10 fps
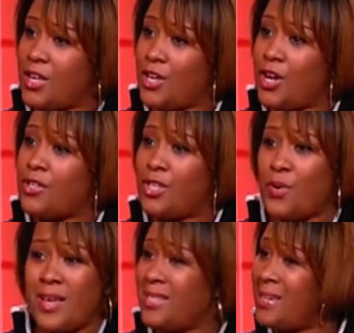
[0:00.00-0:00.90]
You know, so
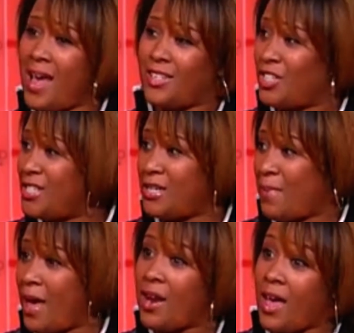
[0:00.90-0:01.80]
it's not just
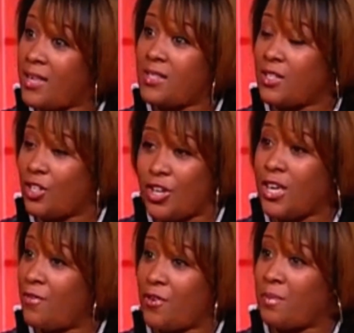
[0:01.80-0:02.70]
about us
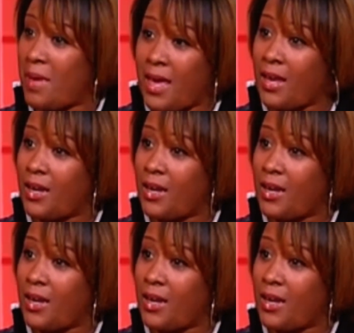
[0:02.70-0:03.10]
looking for men.